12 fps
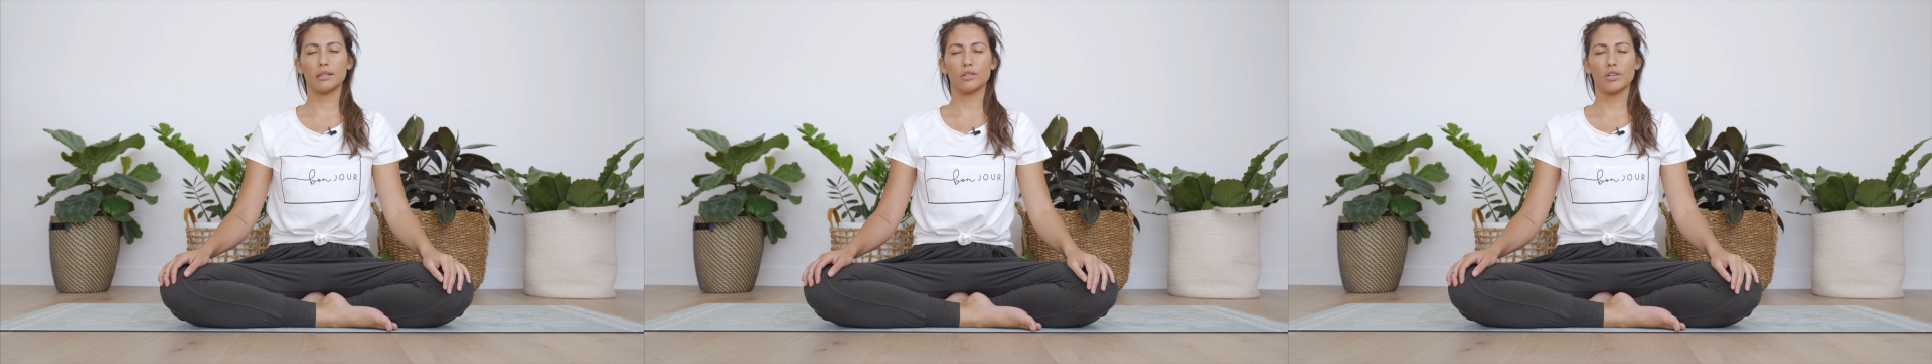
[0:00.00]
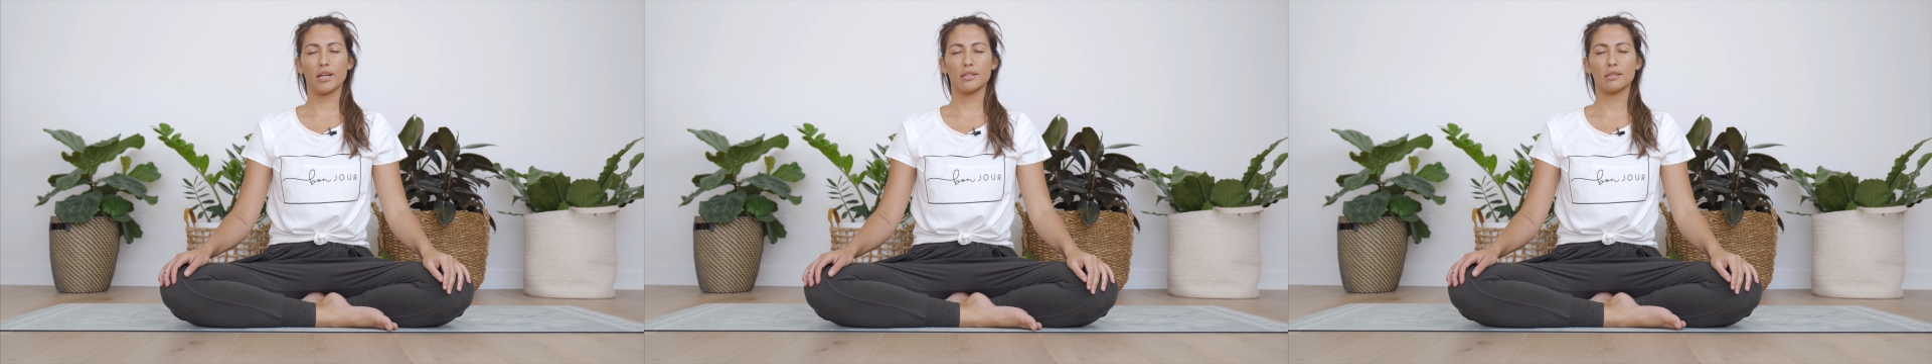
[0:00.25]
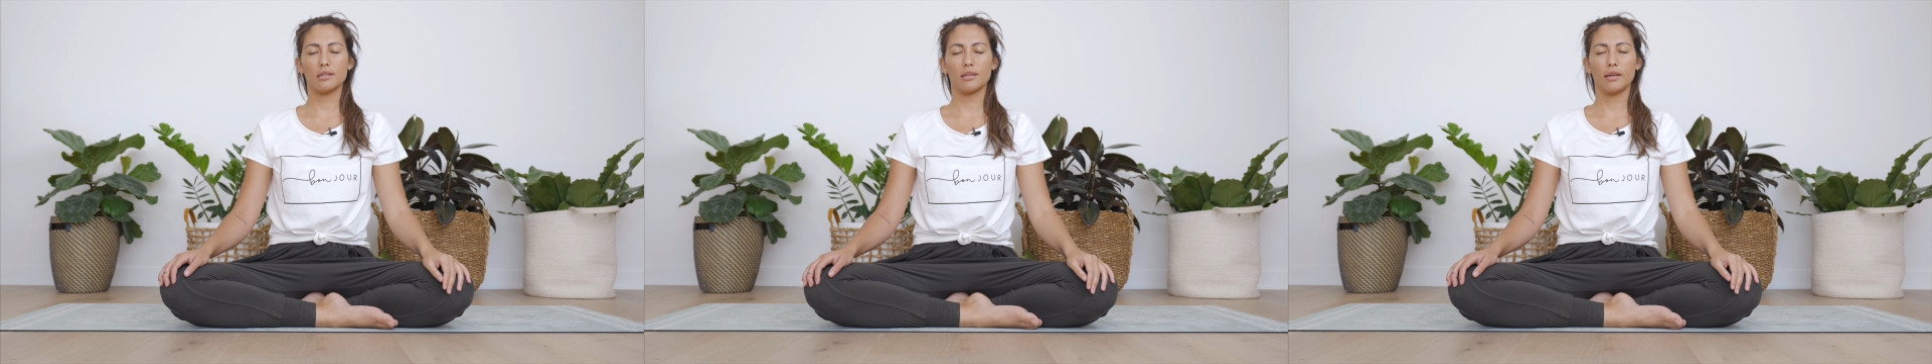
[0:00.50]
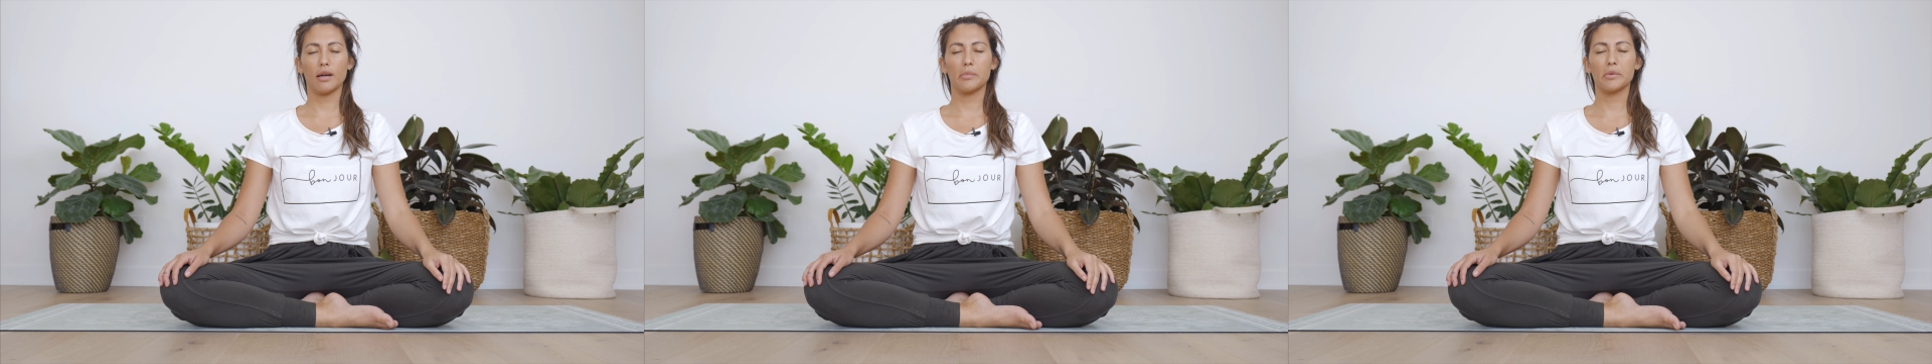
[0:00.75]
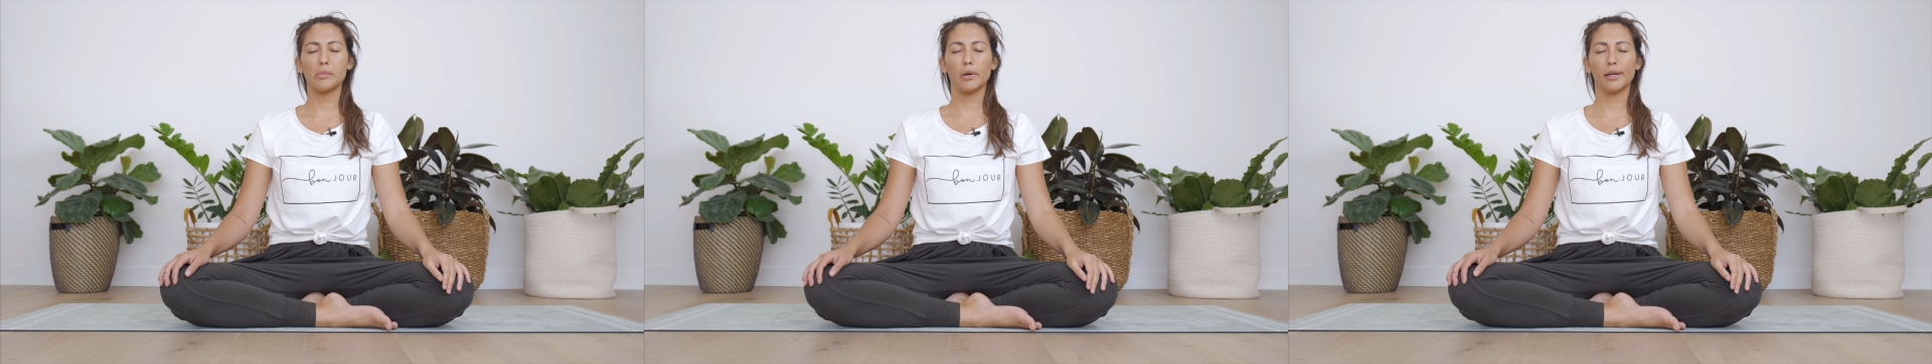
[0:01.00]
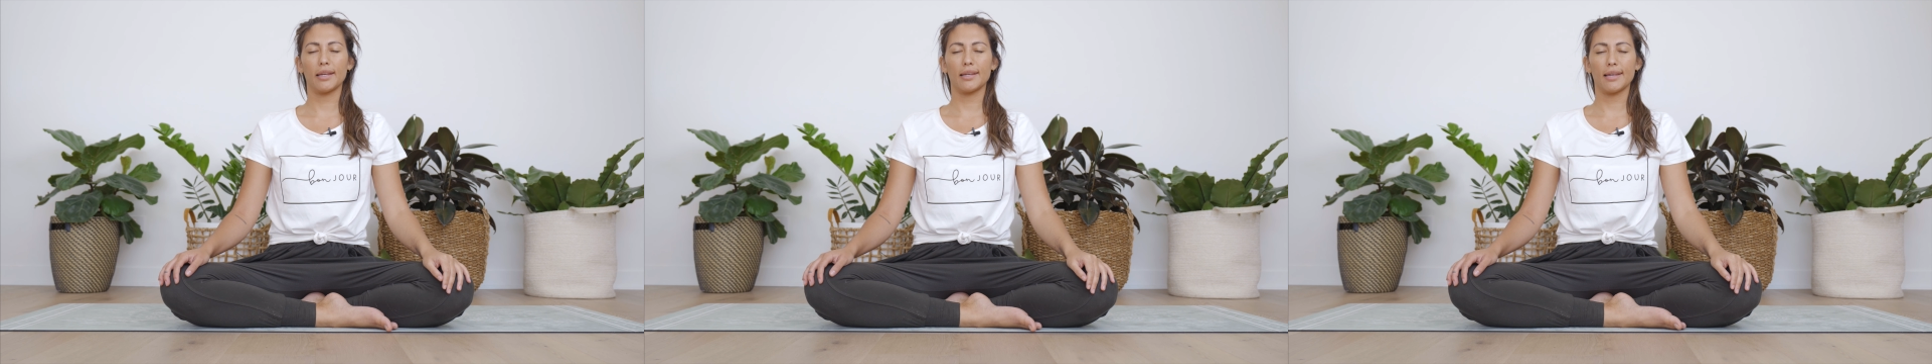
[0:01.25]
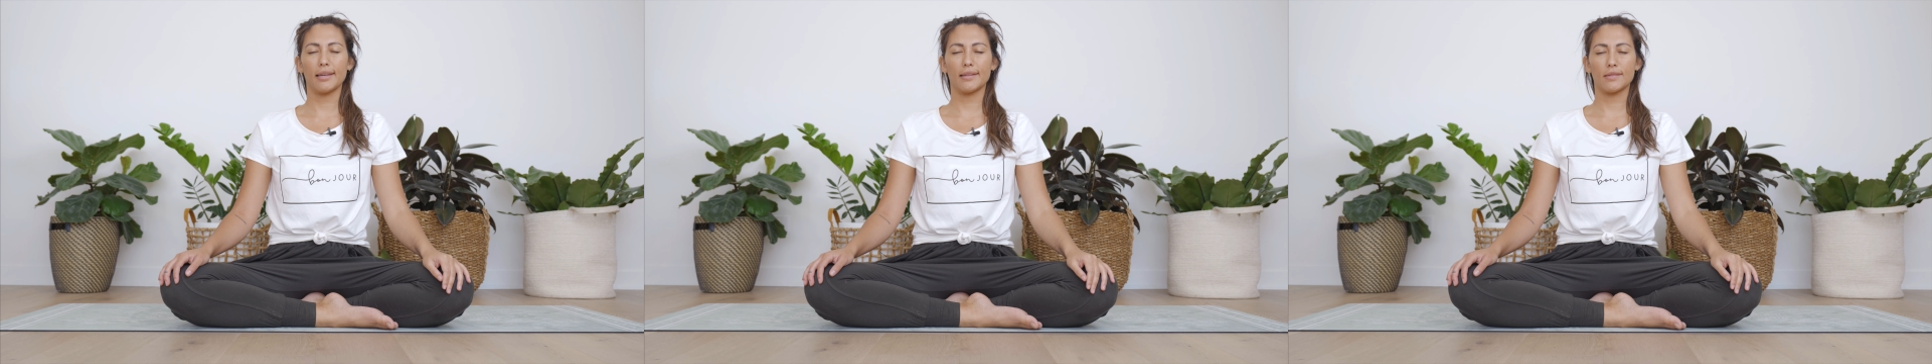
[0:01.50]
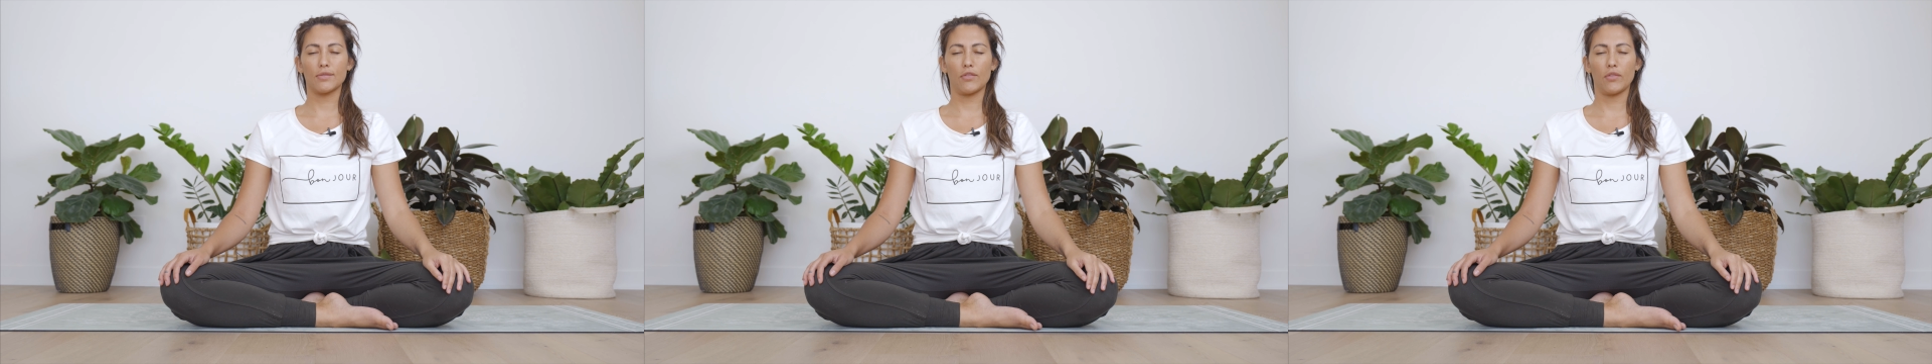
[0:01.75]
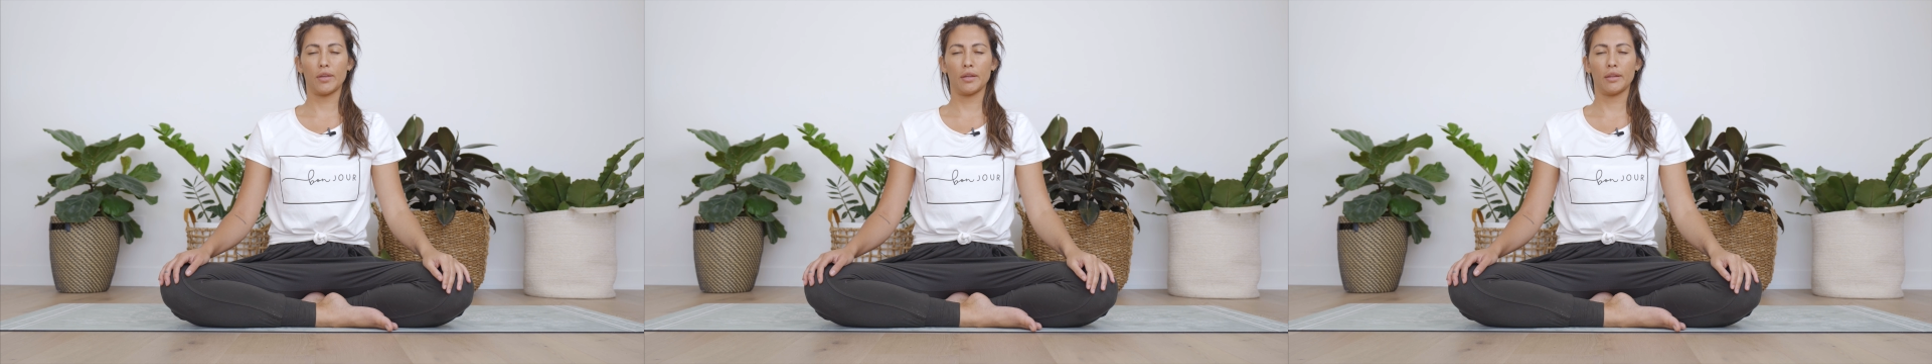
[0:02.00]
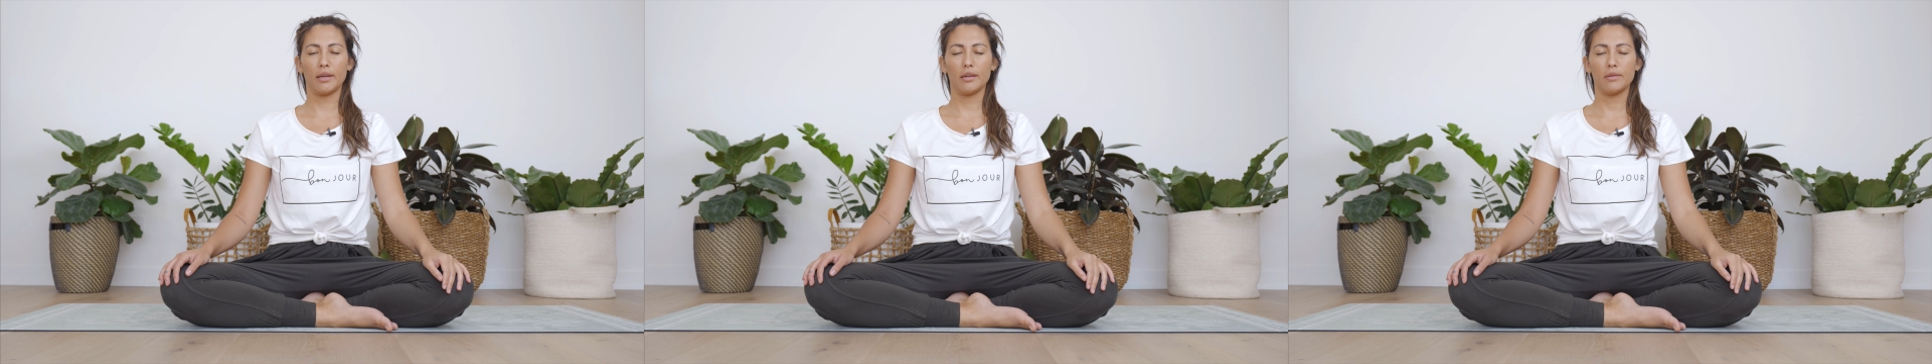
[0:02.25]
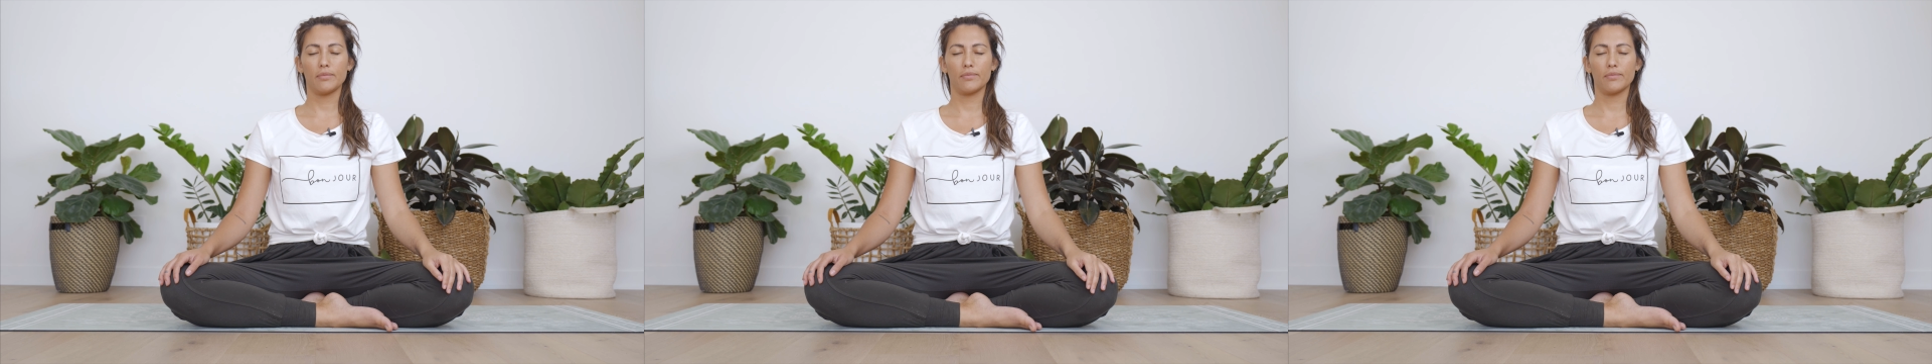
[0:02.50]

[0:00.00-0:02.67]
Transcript: the chest, the upper body is feeling.